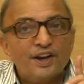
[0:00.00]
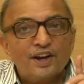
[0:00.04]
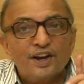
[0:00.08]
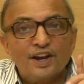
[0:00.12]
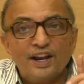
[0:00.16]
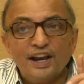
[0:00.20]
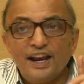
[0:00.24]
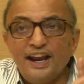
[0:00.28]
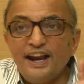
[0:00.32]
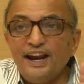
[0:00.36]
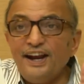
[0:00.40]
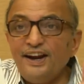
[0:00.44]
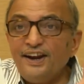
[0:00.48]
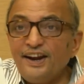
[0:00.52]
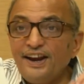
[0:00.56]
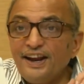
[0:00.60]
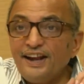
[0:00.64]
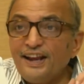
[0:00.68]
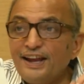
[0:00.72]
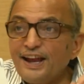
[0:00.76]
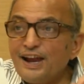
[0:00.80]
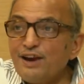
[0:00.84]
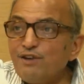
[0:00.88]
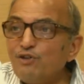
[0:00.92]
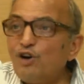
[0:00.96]
clean
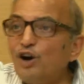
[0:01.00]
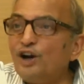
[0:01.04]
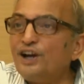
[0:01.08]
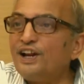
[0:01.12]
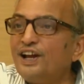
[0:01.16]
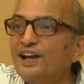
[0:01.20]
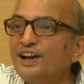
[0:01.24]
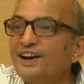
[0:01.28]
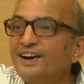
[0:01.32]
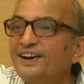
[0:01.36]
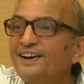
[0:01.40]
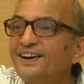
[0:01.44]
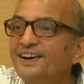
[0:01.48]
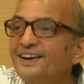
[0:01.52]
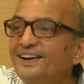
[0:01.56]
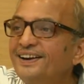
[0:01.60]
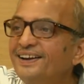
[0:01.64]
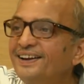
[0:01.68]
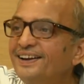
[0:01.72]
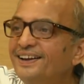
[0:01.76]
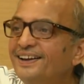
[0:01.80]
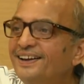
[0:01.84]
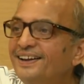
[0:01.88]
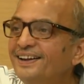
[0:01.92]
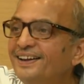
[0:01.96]
drinking water,
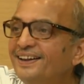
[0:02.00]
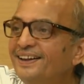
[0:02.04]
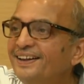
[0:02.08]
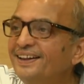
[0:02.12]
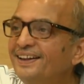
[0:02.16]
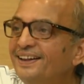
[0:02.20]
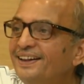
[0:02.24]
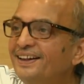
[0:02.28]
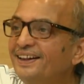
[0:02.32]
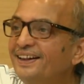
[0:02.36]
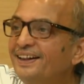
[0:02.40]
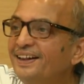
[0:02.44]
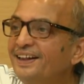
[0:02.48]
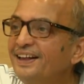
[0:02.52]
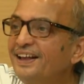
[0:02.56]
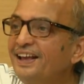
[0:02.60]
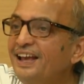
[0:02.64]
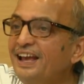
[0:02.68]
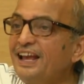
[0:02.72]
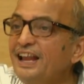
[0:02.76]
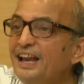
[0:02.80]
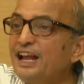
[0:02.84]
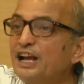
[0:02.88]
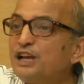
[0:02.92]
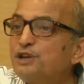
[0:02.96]

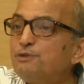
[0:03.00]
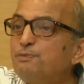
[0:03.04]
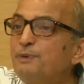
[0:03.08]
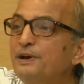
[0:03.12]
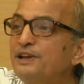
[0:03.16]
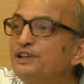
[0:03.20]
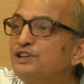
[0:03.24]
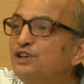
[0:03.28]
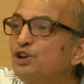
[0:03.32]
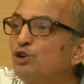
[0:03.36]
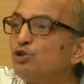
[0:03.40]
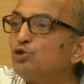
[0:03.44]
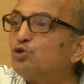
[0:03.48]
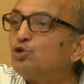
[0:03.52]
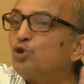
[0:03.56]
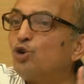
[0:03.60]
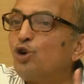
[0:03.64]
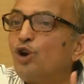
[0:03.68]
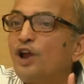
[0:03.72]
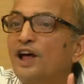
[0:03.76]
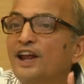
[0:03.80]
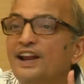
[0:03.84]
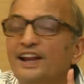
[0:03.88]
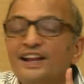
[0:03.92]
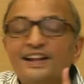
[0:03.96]
inexpensive
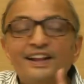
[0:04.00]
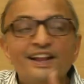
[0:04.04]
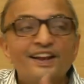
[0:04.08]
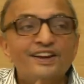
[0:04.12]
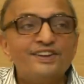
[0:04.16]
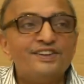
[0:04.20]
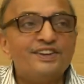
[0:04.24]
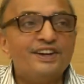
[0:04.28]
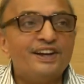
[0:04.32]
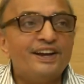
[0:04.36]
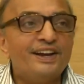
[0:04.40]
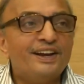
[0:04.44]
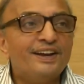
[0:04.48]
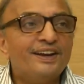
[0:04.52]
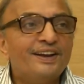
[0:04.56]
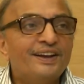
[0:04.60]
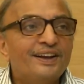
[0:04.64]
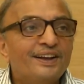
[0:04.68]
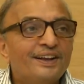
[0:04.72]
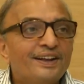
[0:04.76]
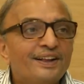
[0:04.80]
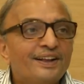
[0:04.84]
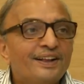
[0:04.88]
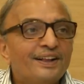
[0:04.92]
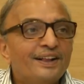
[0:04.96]
solar energy,
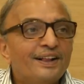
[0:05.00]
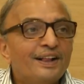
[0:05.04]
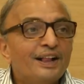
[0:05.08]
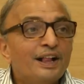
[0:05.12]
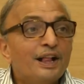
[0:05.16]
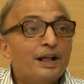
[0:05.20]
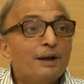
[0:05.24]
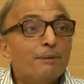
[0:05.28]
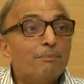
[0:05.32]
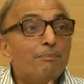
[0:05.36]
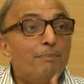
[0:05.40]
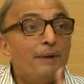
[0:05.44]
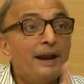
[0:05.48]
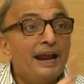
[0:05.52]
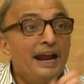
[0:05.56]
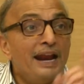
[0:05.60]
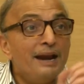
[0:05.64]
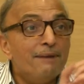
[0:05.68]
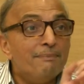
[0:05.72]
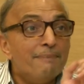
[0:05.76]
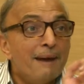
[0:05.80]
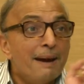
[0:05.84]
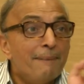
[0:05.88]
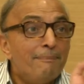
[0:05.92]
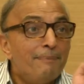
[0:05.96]

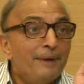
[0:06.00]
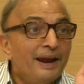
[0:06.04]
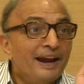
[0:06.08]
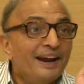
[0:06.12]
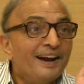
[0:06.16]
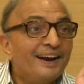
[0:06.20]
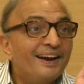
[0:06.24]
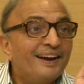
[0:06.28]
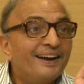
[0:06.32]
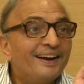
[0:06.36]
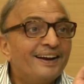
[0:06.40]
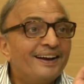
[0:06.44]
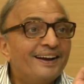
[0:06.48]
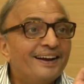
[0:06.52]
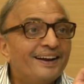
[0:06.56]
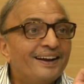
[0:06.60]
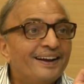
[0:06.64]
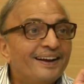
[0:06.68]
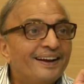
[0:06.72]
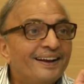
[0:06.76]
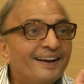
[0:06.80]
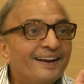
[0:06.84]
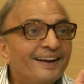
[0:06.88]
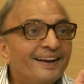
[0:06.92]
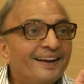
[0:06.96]
brain mapping.
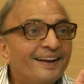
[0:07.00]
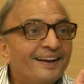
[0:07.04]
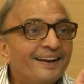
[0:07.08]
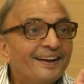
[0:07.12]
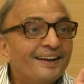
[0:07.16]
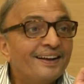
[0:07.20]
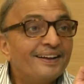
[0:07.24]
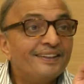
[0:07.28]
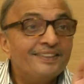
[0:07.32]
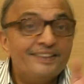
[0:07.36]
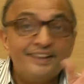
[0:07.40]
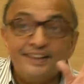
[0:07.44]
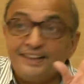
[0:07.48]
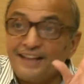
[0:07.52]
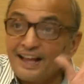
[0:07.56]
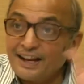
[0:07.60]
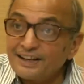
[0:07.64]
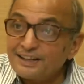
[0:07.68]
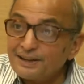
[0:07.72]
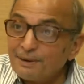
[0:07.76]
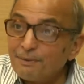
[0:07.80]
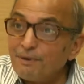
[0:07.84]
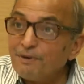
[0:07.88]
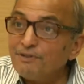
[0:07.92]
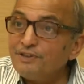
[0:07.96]
These are
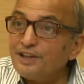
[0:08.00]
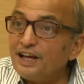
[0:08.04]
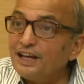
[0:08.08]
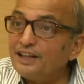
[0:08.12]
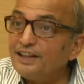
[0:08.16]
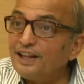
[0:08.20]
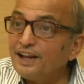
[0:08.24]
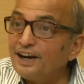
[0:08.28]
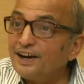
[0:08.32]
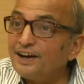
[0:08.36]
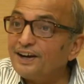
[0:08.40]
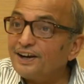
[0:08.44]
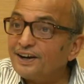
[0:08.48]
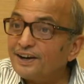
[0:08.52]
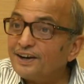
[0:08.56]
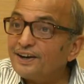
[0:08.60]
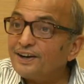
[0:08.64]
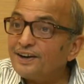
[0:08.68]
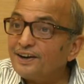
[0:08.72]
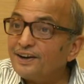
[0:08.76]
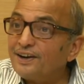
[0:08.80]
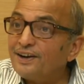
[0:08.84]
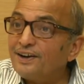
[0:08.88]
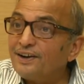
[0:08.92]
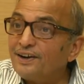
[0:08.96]
some of the other
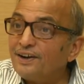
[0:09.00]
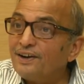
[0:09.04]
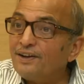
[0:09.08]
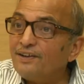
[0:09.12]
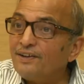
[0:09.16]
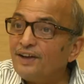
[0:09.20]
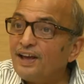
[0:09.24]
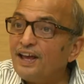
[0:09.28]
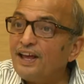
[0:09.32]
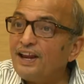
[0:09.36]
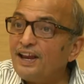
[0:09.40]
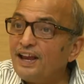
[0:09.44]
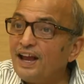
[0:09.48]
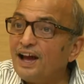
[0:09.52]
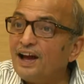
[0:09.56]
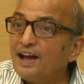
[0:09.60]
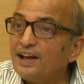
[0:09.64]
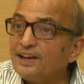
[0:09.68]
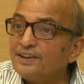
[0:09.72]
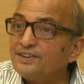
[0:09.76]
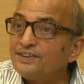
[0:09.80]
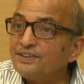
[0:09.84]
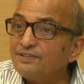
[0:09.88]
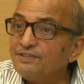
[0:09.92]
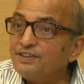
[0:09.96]
uh,
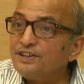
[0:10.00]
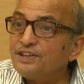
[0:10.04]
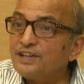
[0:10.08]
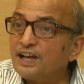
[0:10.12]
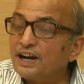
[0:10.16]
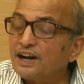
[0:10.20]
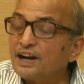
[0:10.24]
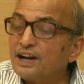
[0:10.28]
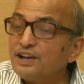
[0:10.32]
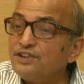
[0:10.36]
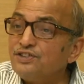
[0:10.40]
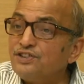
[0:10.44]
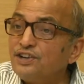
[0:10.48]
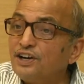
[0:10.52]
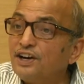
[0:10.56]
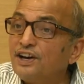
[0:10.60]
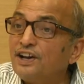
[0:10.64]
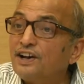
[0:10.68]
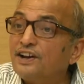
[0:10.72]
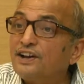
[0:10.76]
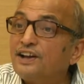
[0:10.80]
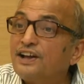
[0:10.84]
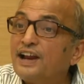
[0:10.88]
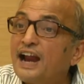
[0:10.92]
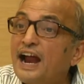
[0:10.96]
areas which are
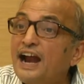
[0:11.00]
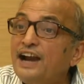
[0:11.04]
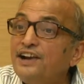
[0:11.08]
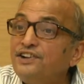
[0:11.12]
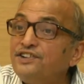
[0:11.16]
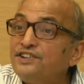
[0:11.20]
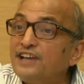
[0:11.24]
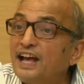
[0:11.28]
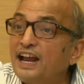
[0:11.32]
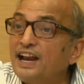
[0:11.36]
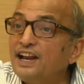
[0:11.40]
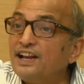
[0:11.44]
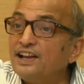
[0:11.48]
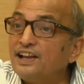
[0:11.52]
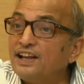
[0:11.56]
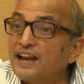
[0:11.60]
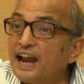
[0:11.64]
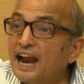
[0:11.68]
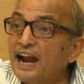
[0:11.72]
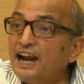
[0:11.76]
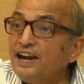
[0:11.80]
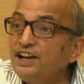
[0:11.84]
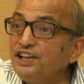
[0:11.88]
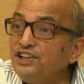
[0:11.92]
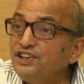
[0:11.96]
considered grand, challenge,
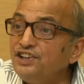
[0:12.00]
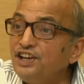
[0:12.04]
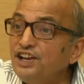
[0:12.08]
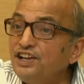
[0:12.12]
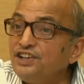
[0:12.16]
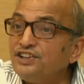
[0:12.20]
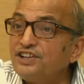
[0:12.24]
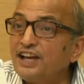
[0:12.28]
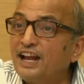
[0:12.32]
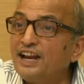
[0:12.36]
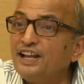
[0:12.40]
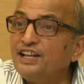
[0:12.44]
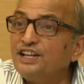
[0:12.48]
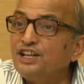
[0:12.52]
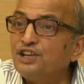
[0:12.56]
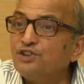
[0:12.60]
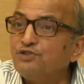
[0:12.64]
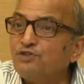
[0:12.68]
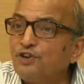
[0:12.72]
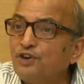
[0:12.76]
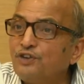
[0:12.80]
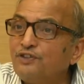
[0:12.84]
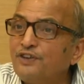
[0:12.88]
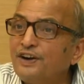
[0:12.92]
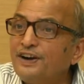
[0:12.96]
grand engineering challenges
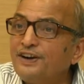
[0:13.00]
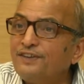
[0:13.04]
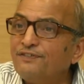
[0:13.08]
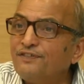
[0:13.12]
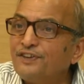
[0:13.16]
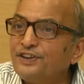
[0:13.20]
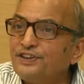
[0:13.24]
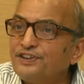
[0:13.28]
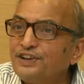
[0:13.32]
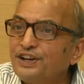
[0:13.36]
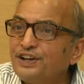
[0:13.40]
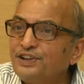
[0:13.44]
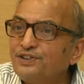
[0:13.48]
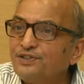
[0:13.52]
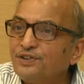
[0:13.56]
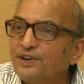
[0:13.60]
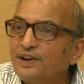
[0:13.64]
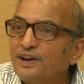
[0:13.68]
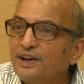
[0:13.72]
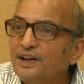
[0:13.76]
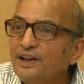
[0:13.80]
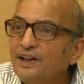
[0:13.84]
for 21st century.